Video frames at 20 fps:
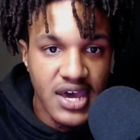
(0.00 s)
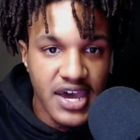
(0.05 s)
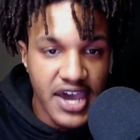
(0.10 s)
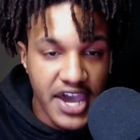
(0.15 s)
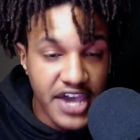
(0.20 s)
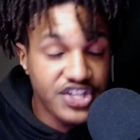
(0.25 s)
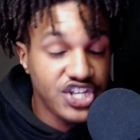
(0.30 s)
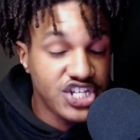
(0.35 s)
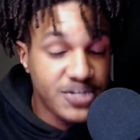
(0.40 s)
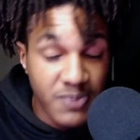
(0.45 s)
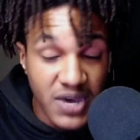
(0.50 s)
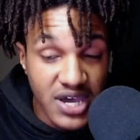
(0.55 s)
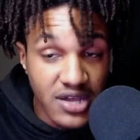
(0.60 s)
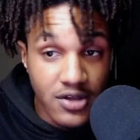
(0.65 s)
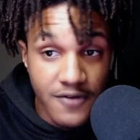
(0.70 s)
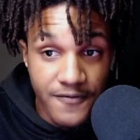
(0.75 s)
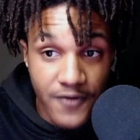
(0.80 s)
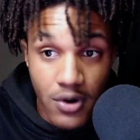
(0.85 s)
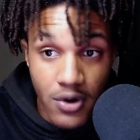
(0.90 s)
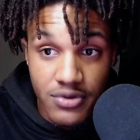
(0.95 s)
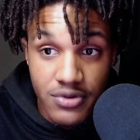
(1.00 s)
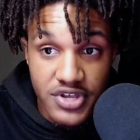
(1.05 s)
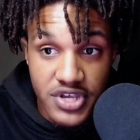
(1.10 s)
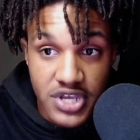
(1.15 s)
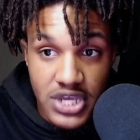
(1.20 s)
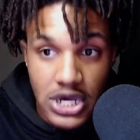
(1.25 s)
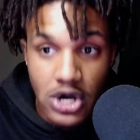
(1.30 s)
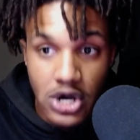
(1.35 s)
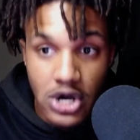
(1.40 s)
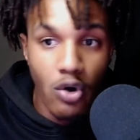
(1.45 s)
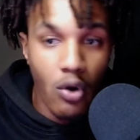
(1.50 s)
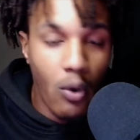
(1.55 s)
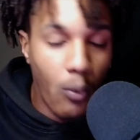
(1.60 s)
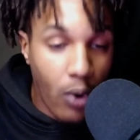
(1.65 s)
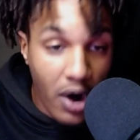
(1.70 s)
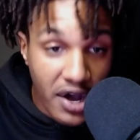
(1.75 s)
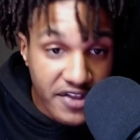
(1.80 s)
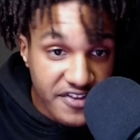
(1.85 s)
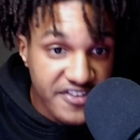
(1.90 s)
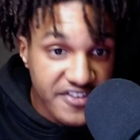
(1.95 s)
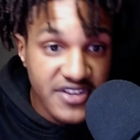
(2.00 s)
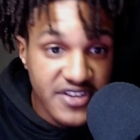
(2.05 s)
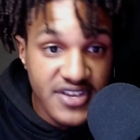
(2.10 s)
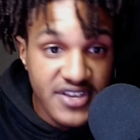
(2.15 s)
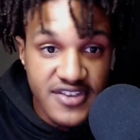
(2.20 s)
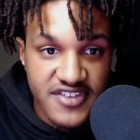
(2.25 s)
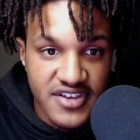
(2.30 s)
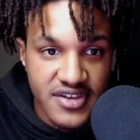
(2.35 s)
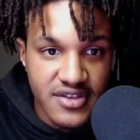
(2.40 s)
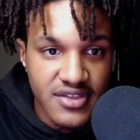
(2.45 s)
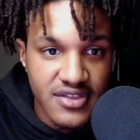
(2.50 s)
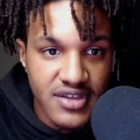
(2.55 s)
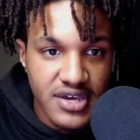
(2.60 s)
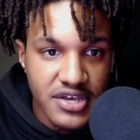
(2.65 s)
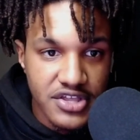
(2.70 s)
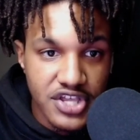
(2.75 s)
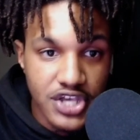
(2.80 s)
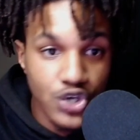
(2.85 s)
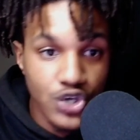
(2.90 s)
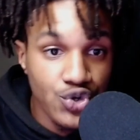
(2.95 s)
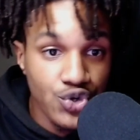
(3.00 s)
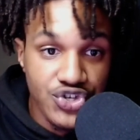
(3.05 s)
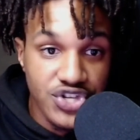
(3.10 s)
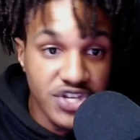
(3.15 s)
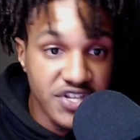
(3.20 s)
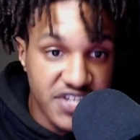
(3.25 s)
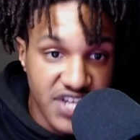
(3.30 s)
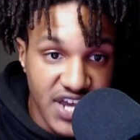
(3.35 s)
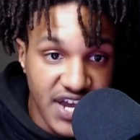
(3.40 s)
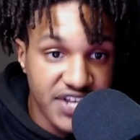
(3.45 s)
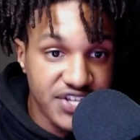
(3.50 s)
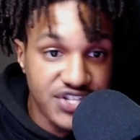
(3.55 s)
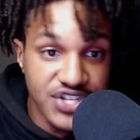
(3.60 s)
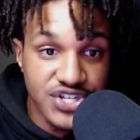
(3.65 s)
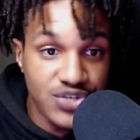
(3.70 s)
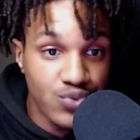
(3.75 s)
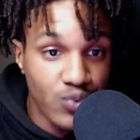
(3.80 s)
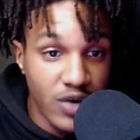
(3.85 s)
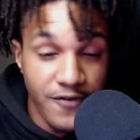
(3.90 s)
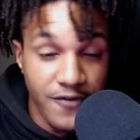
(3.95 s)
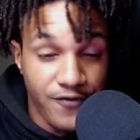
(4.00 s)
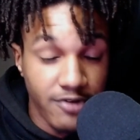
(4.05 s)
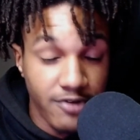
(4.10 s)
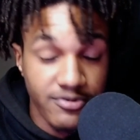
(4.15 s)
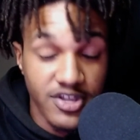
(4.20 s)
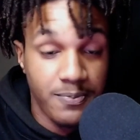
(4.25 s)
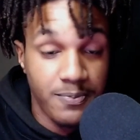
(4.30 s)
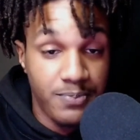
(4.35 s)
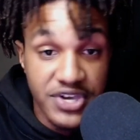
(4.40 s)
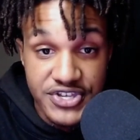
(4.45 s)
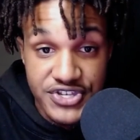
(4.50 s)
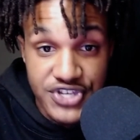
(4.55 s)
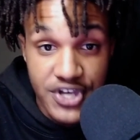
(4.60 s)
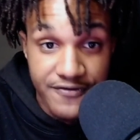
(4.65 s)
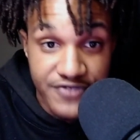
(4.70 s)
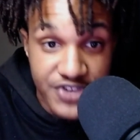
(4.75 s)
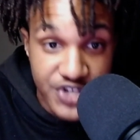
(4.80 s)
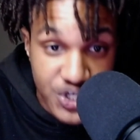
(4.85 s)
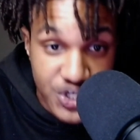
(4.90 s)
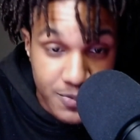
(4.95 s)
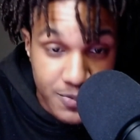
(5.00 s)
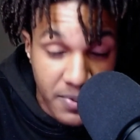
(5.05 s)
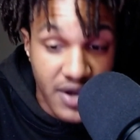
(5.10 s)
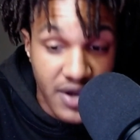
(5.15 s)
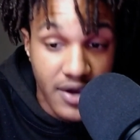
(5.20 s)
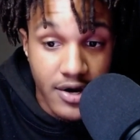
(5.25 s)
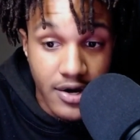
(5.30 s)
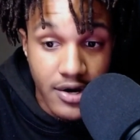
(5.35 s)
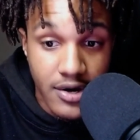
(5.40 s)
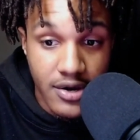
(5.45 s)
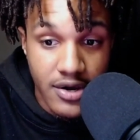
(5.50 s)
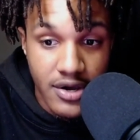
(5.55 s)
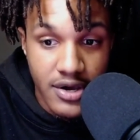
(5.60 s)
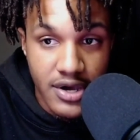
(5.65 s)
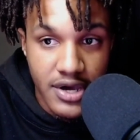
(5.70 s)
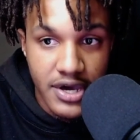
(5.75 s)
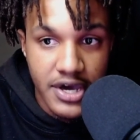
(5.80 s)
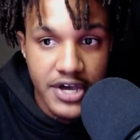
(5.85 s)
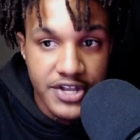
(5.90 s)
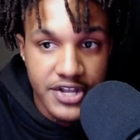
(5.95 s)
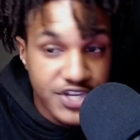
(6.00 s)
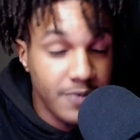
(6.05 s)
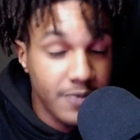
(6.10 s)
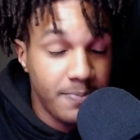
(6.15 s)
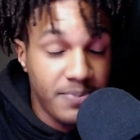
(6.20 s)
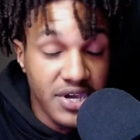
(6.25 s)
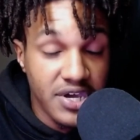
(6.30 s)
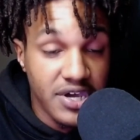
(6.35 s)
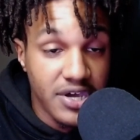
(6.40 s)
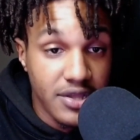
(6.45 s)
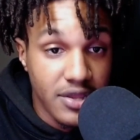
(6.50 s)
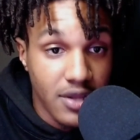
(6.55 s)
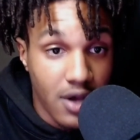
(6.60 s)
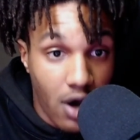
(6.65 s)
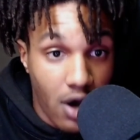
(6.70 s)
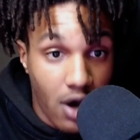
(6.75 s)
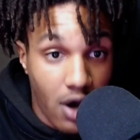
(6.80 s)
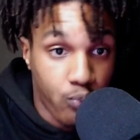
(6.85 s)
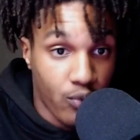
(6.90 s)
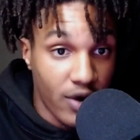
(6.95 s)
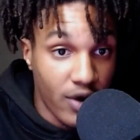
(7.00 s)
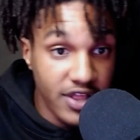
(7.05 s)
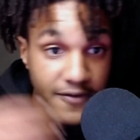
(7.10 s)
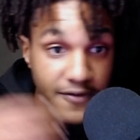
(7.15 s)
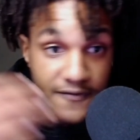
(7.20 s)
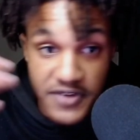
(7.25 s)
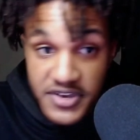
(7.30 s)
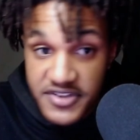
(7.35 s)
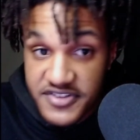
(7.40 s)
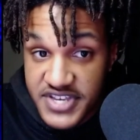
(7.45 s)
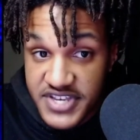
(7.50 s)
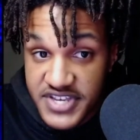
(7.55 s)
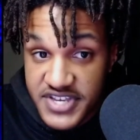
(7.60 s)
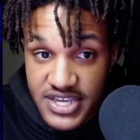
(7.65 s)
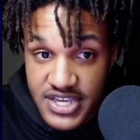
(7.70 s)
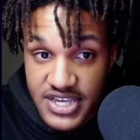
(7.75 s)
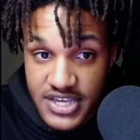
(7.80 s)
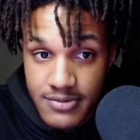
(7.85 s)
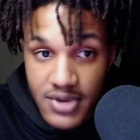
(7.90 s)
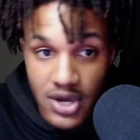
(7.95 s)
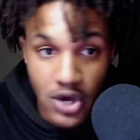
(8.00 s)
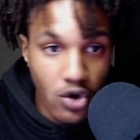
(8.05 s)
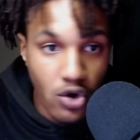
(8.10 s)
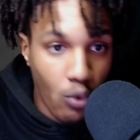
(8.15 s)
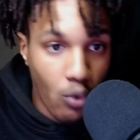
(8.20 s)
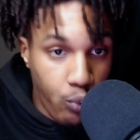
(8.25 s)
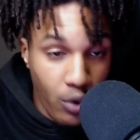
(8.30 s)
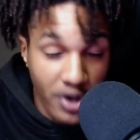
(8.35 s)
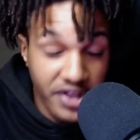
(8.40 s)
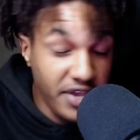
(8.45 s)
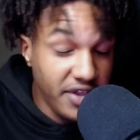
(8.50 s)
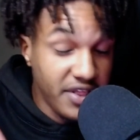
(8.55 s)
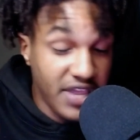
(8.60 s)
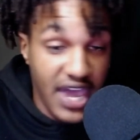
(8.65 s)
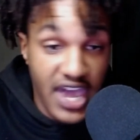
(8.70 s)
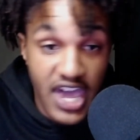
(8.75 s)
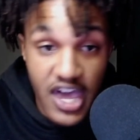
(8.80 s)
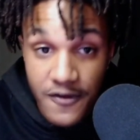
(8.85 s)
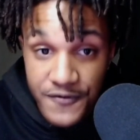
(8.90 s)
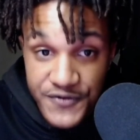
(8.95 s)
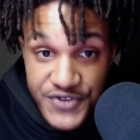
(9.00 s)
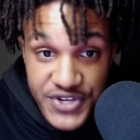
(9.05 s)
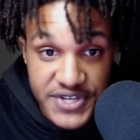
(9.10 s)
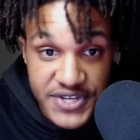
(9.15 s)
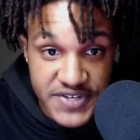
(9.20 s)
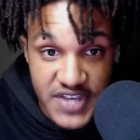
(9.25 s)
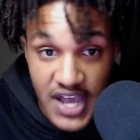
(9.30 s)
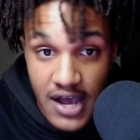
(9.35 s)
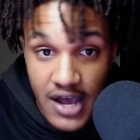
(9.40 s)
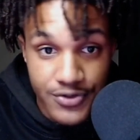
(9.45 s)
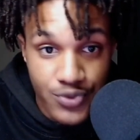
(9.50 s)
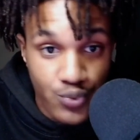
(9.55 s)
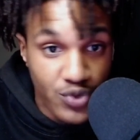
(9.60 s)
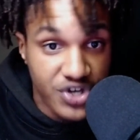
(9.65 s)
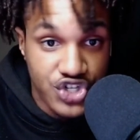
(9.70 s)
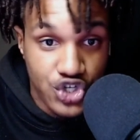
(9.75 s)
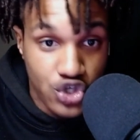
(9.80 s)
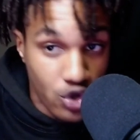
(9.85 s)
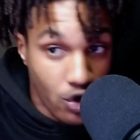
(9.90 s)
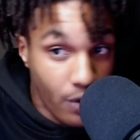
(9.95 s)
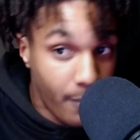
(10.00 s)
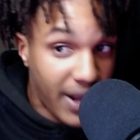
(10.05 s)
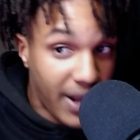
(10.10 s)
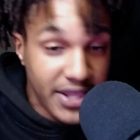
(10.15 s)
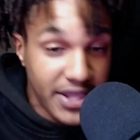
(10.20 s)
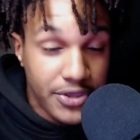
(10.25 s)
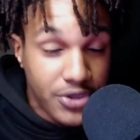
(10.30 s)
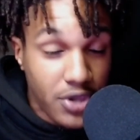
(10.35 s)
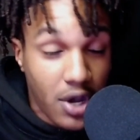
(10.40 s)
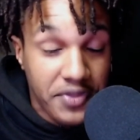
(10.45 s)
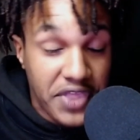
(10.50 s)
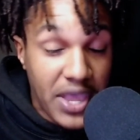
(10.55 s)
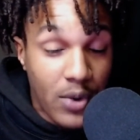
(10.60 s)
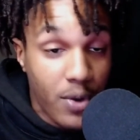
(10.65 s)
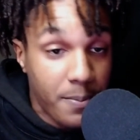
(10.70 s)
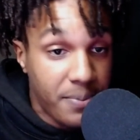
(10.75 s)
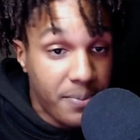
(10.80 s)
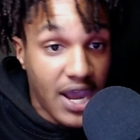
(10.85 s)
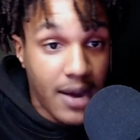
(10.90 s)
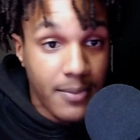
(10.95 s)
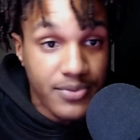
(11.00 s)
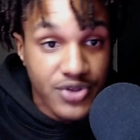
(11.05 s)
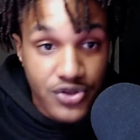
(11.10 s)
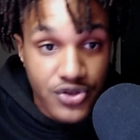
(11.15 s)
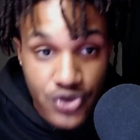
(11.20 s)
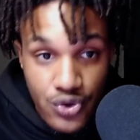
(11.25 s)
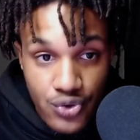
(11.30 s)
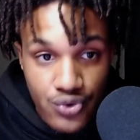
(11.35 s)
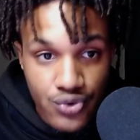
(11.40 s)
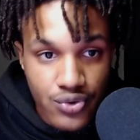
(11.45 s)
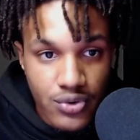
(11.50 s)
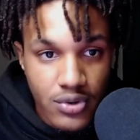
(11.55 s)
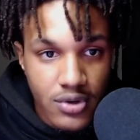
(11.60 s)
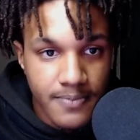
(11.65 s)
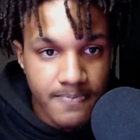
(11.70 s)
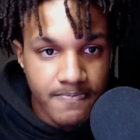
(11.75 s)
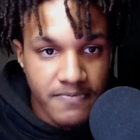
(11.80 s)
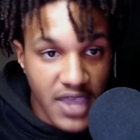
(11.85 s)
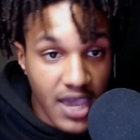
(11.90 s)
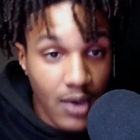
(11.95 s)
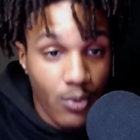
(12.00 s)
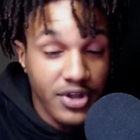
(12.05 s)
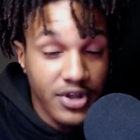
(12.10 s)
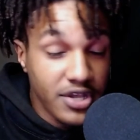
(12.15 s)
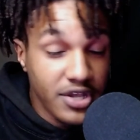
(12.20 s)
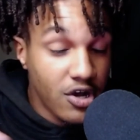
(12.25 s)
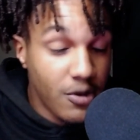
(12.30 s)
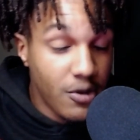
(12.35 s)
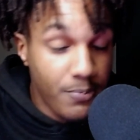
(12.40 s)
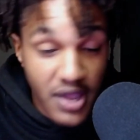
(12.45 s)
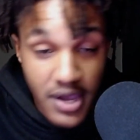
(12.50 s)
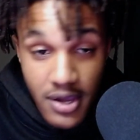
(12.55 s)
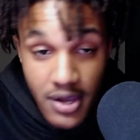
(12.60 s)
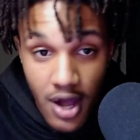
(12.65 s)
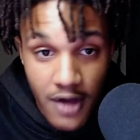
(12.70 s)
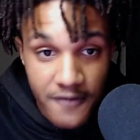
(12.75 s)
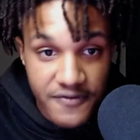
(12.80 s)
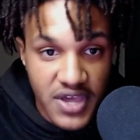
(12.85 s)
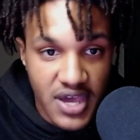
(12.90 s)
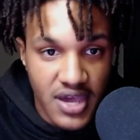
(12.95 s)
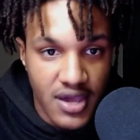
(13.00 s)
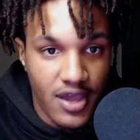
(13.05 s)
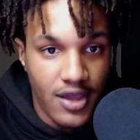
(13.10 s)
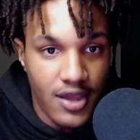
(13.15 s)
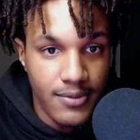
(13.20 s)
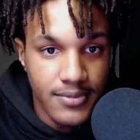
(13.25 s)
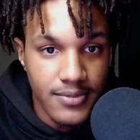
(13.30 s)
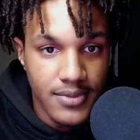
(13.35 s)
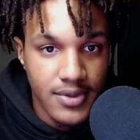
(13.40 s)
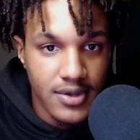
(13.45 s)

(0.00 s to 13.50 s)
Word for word: In the span of only one season, the Houston Texans went from the pits of despair to being a relevant team, winning the AFC South, which nobody thought they would be able to do, and winning a playoff game.